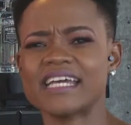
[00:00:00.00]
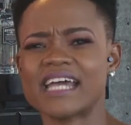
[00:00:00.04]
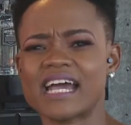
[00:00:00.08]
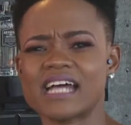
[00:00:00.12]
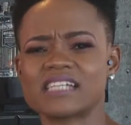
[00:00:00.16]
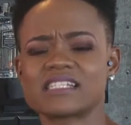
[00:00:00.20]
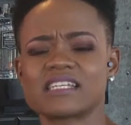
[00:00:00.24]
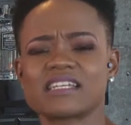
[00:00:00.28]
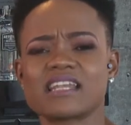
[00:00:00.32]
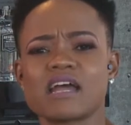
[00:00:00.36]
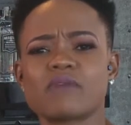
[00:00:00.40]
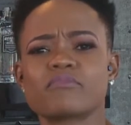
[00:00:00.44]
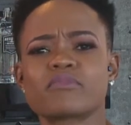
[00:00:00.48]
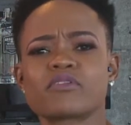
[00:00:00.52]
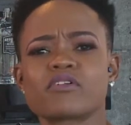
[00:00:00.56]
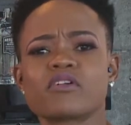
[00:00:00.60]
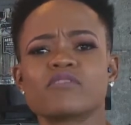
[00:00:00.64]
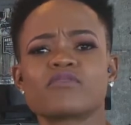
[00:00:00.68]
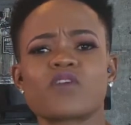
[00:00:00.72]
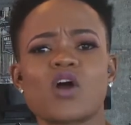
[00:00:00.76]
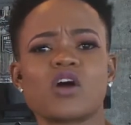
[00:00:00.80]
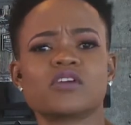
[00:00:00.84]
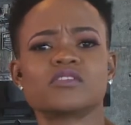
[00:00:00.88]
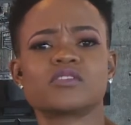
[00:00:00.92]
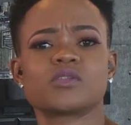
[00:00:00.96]
has a number
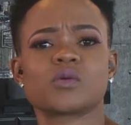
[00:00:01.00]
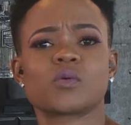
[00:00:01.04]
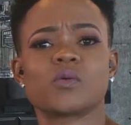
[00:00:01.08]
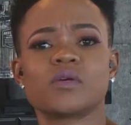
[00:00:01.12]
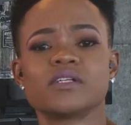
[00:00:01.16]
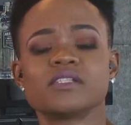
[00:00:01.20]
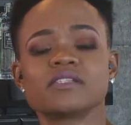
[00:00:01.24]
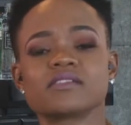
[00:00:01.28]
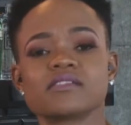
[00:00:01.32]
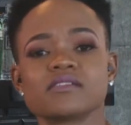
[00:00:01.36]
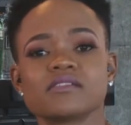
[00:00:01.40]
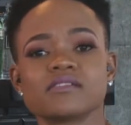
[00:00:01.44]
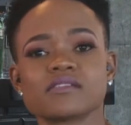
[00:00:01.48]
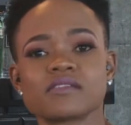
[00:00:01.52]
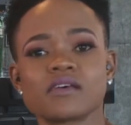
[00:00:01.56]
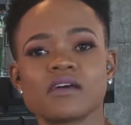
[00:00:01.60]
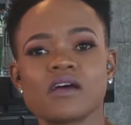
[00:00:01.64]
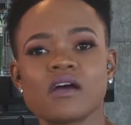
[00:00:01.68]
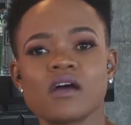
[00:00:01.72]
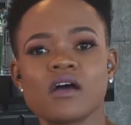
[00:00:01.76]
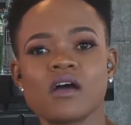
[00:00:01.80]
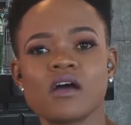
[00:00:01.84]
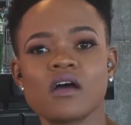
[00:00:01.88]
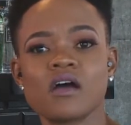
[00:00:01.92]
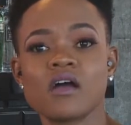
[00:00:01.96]
of consequences,
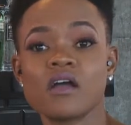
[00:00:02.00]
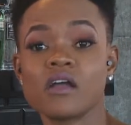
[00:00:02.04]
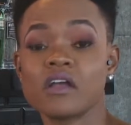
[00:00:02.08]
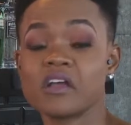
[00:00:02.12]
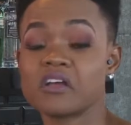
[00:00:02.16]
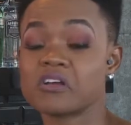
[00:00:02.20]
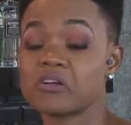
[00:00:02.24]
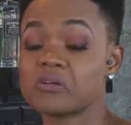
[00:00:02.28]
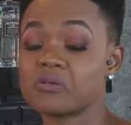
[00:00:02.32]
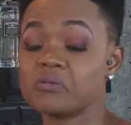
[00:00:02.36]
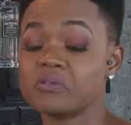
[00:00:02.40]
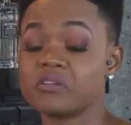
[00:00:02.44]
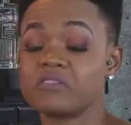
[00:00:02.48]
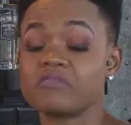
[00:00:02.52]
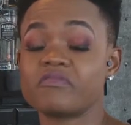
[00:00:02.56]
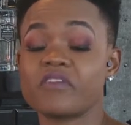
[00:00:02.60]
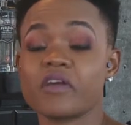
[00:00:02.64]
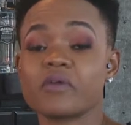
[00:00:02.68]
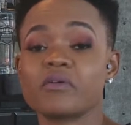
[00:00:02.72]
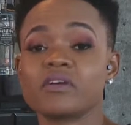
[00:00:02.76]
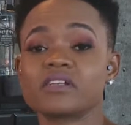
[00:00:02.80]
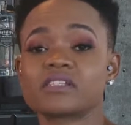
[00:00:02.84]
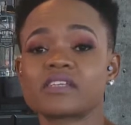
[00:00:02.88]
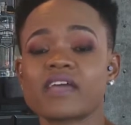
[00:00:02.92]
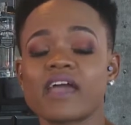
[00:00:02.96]
including
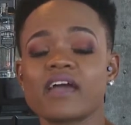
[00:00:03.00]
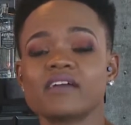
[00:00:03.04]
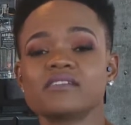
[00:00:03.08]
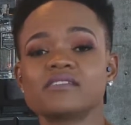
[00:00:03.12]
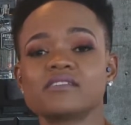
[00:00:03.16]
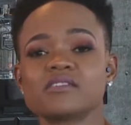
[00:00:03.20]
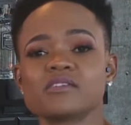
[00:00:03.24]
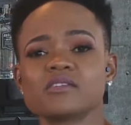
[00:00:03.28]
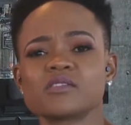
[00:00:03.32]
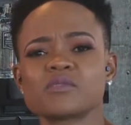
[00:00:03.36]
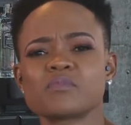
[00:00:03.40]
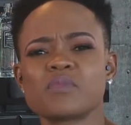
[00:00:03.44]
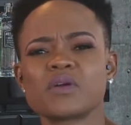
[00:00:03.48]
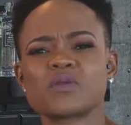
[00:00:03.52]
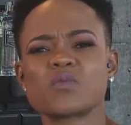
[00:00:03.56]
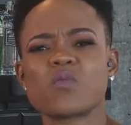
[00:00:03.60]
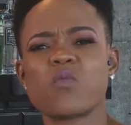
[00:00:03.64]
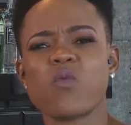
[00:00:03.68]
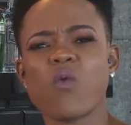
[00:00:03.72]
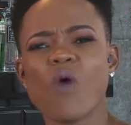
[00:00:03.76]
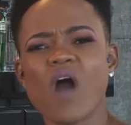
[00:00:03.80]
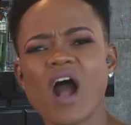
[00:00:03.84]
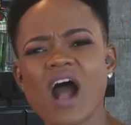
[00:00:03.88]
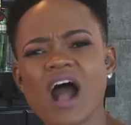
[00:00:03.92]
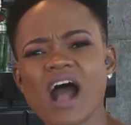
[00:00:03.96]
various cancers. But
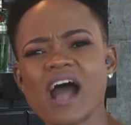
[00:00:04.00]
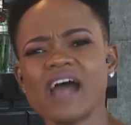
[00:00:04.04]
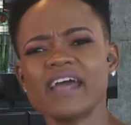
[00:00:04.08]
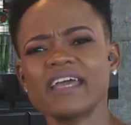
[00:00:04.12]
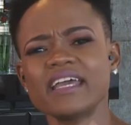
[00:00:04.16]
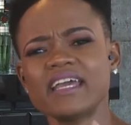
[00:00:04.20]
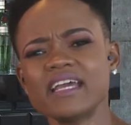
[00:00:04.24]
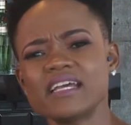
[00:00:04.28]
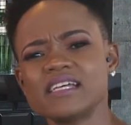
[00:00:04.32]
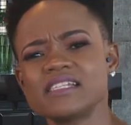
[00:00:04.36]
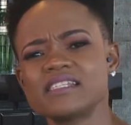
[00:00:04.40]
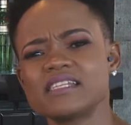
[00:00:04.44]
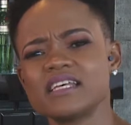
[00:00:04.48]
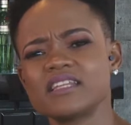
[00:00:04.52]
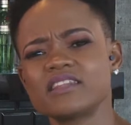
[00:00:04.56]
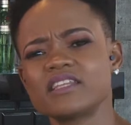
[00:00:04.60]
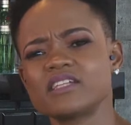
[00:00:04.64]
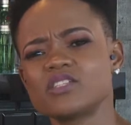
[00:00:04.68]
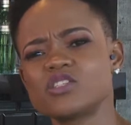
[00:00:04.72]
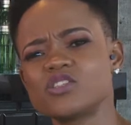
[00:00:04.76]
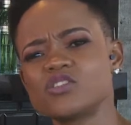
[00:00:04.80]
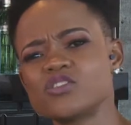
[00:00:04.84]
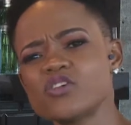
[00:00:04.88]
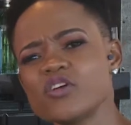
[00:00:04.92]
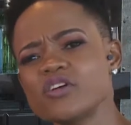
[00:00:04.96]
why is it
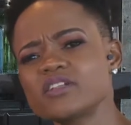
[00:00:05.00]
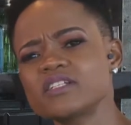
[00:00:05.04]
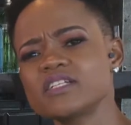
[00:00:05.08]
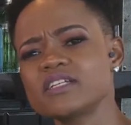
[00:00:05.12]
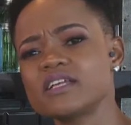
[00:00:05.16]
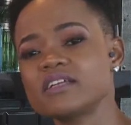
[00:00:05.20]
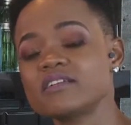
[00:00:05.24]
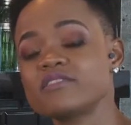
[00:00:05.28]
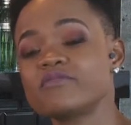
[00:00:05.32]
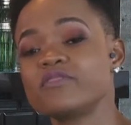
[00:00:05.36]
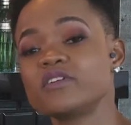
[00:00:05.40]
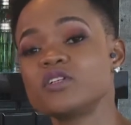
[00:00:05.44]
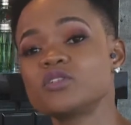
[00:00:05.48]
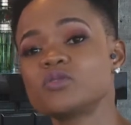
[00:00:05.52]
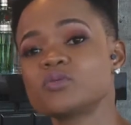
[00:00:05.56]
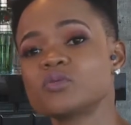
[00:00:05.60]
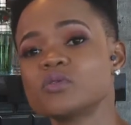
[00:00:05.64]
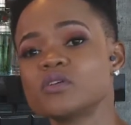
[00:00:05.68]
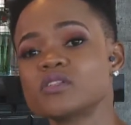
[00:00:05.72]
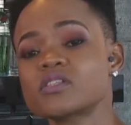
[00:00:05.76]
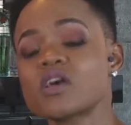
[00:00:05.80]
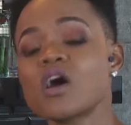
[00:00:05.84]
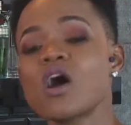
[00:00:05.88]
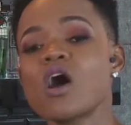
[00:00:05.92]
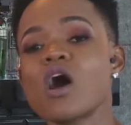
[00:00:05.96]
that certain
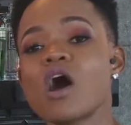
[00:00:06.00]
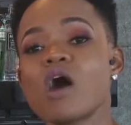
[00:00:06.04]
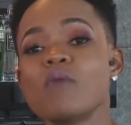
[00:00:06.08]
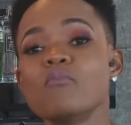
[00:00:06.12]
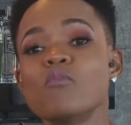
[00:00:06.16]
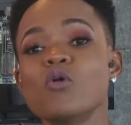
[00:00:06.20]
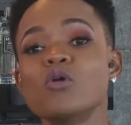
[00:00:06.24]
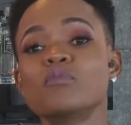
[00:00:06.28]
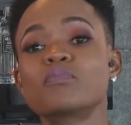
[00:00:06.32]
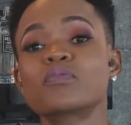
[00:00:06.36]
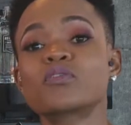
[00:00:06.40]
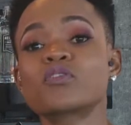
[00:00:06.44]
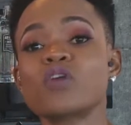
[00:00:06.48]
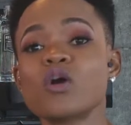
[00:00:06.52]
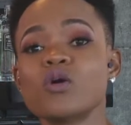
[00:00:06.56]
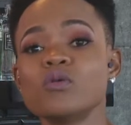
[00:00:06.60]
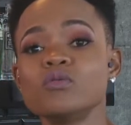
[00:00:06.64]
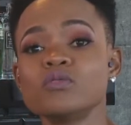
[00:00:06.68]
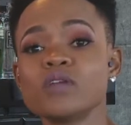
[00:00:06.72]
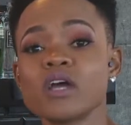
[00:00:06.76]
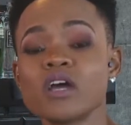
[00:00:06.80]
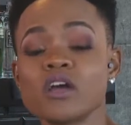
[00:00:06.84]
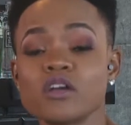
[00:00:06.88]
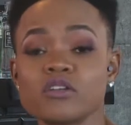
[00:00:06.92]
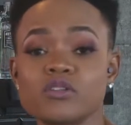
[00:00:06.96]
individuals are more
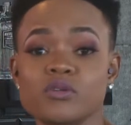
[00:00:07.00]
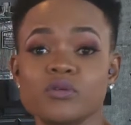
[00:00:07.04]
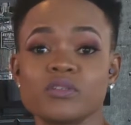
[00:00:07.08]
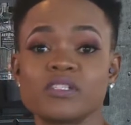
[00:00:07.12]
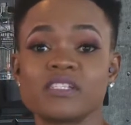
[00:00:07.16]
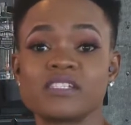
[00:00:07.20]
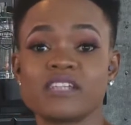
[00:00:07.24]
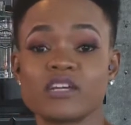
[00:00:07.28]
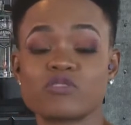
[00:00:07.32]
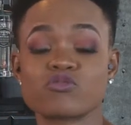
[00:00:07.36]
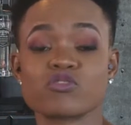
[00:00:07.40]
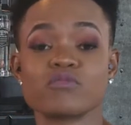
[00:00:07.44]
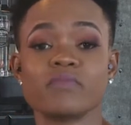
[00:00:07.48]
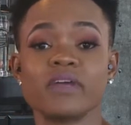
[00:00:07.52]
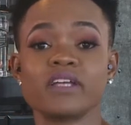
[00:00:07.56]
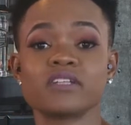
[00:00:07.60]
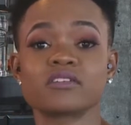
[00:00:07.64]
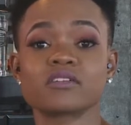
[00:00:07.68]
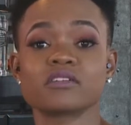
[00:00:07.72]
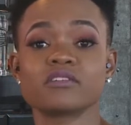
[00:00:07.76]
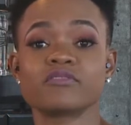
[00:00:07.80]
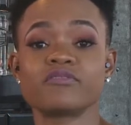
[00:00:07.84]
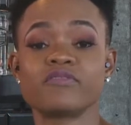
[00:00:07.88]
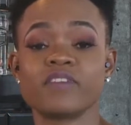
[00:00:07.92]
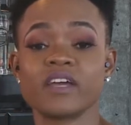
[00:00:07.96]
prone to its
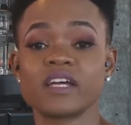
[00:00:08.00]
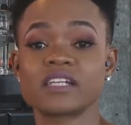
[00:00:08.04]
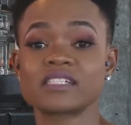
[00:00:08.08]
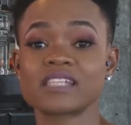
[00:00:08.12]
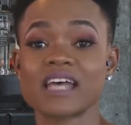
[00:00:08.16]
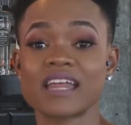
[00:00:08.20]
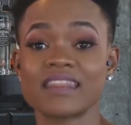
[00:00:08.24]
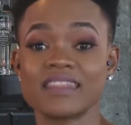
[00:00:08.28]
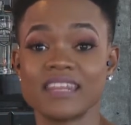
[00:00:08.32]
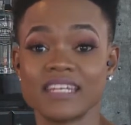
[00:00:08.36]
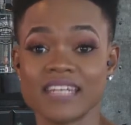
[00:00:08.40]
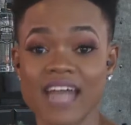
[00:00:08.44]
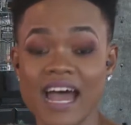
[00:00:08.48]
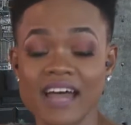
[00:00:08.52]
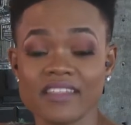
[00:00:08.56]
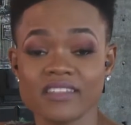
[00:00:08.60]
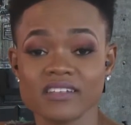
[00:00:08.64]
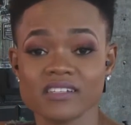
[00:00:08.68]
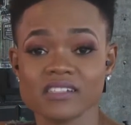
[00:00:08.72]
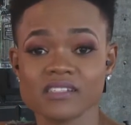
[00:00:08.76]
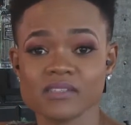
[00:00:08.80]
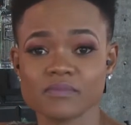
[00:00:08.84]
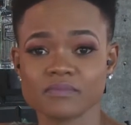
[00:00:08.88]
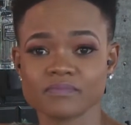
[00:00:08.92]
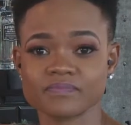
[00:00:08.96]
detrimental effects than
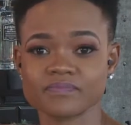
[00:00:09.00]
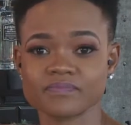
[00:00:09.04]
others?